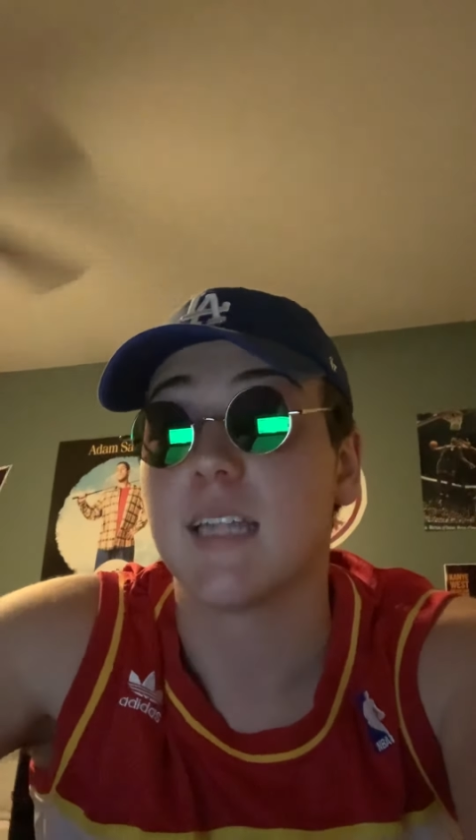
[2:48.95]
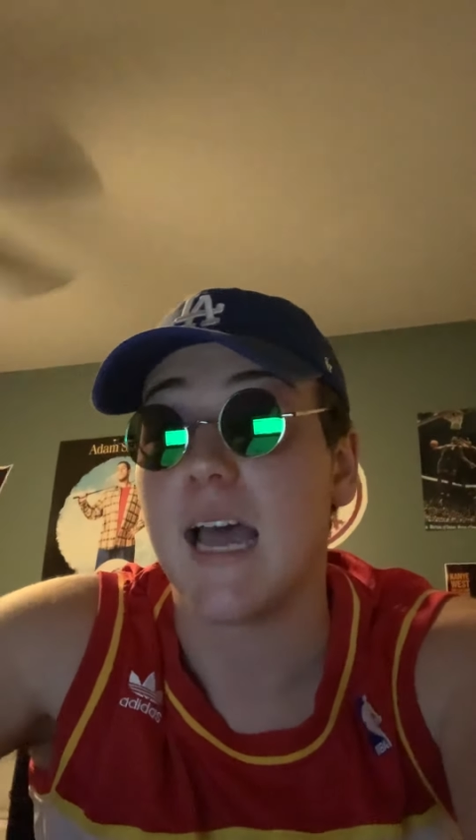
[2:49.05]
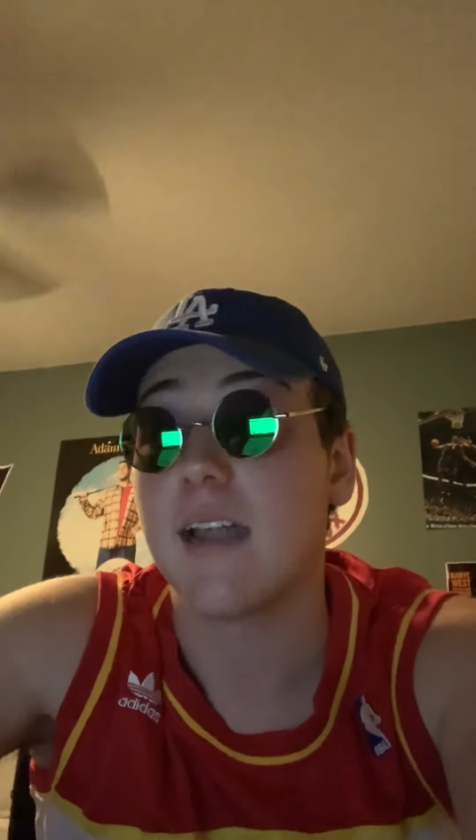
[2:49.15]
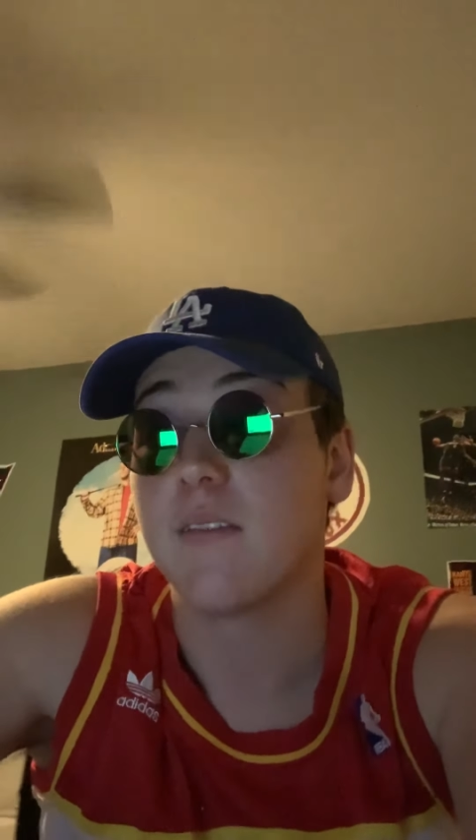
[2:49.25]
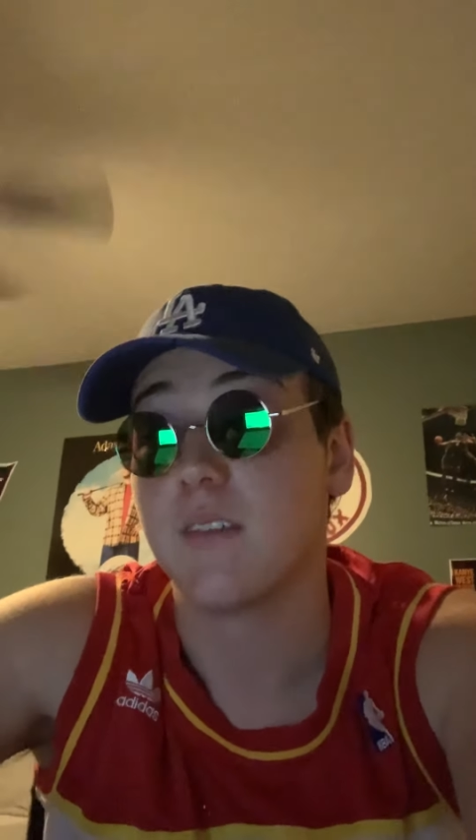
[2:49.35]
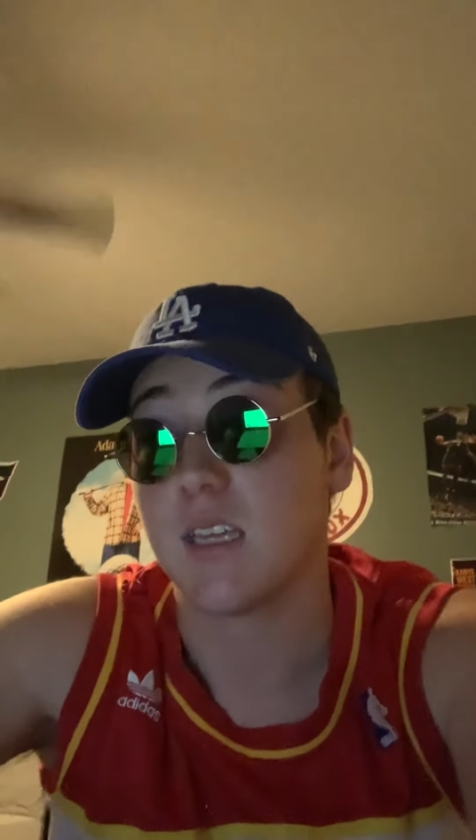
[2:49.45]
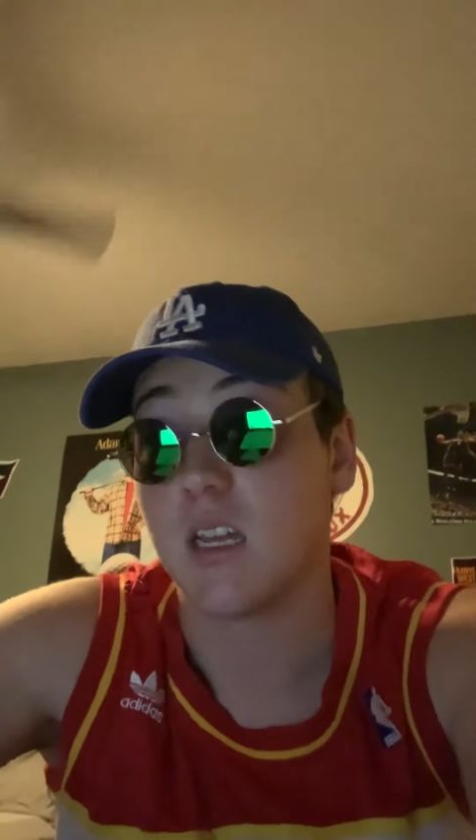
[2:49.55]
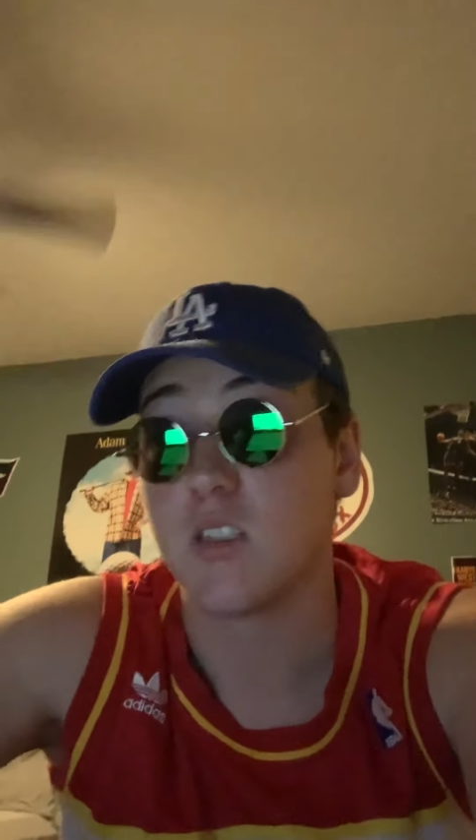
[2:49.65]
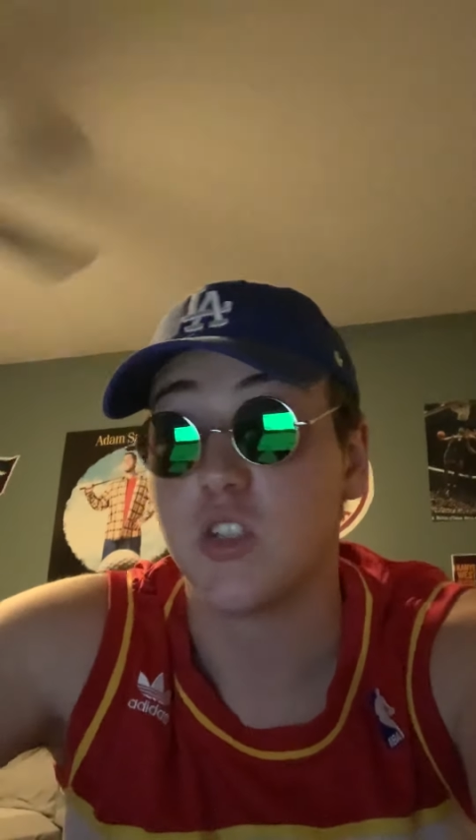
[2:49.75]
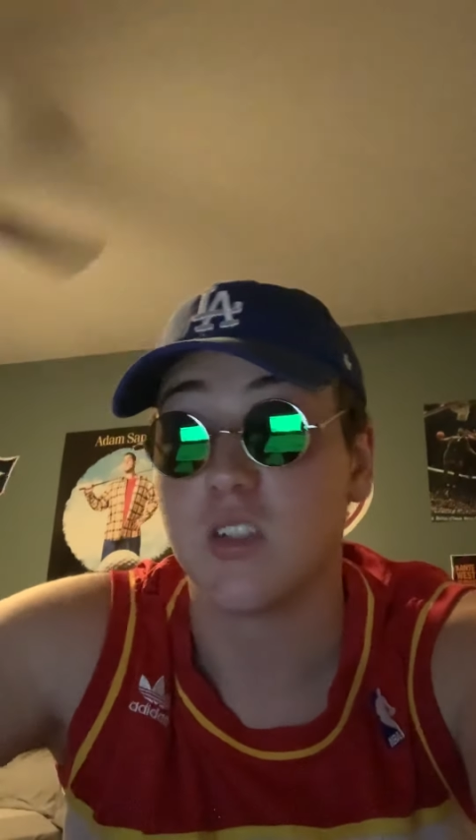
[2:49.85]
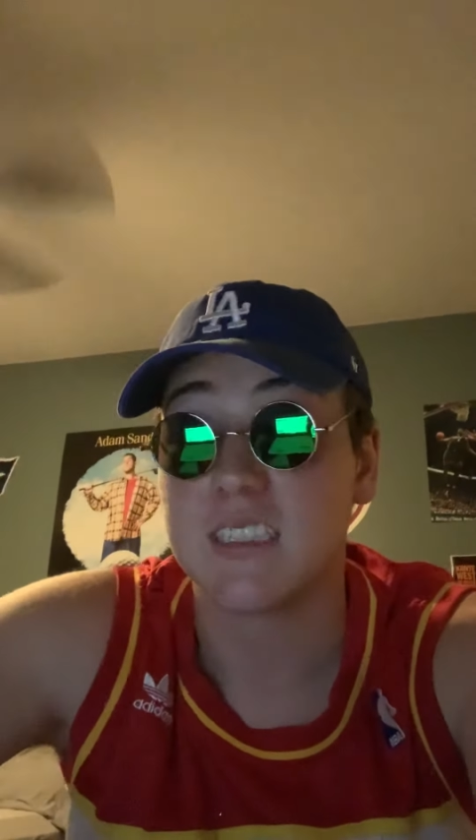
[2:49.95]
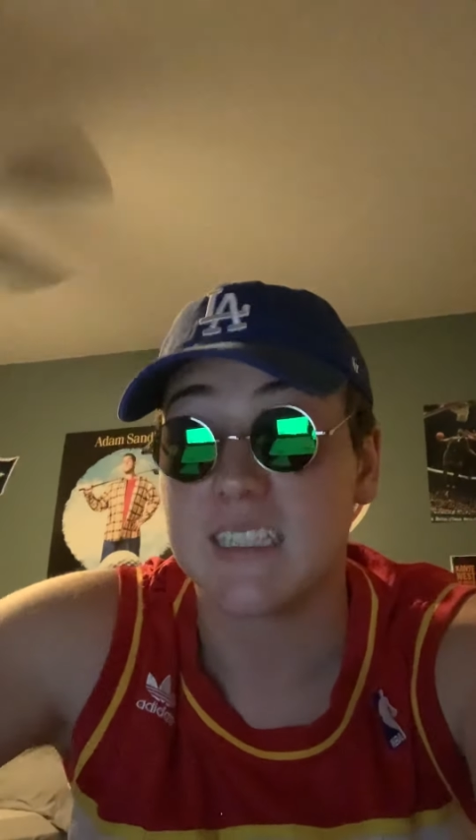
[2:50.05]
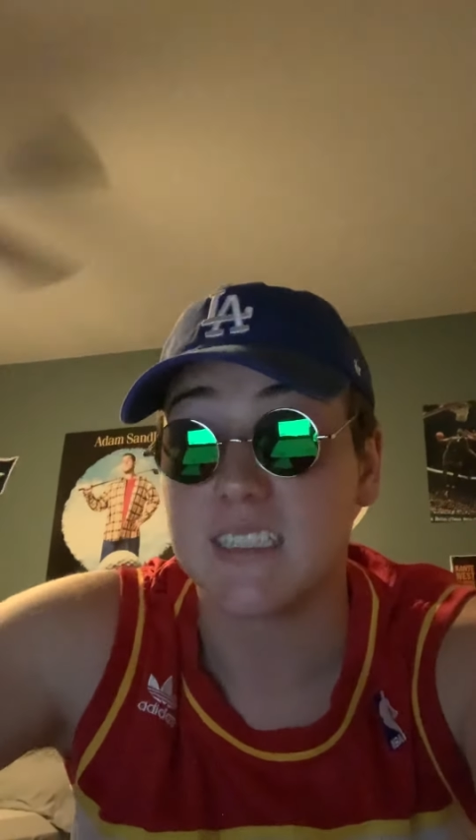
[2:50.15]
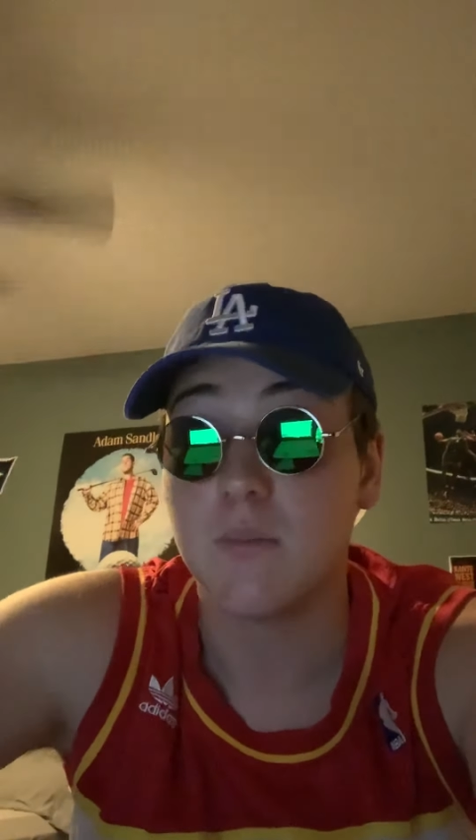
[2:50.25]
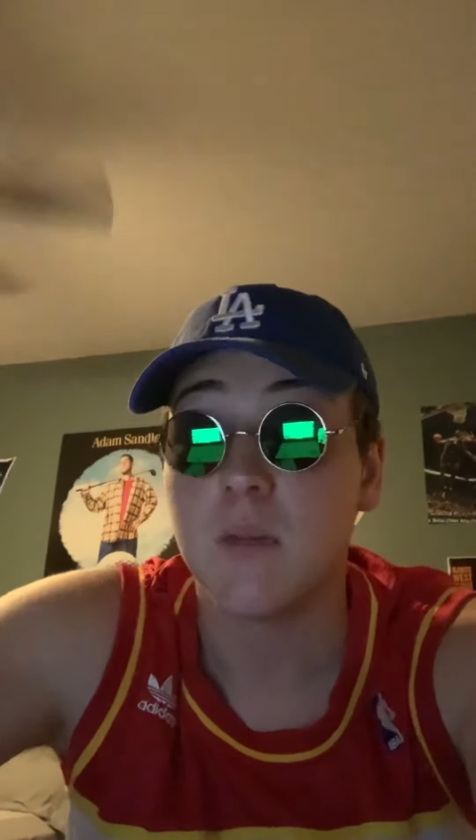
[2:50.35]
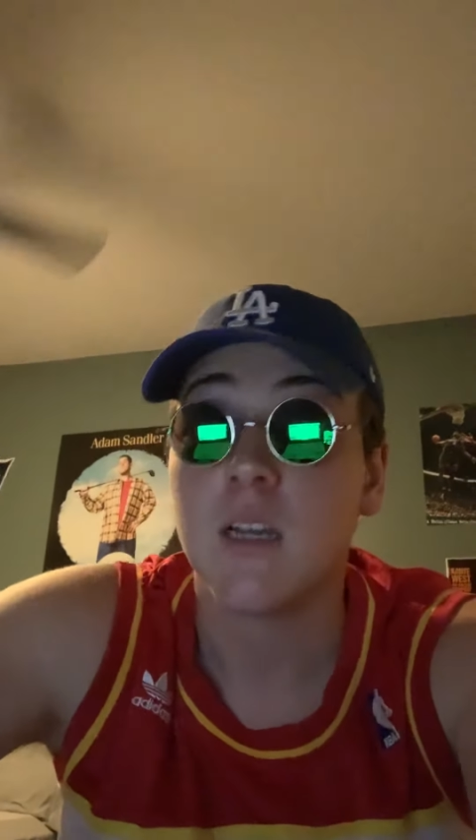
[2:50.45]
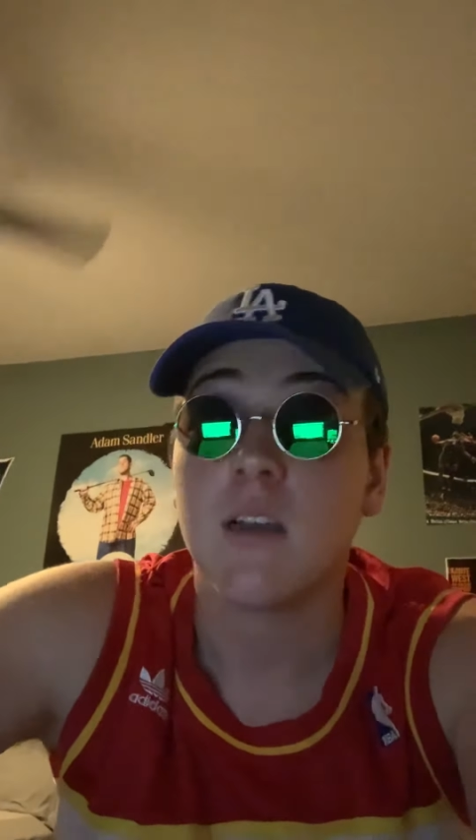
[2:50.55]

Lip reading: that of the gun shooter system,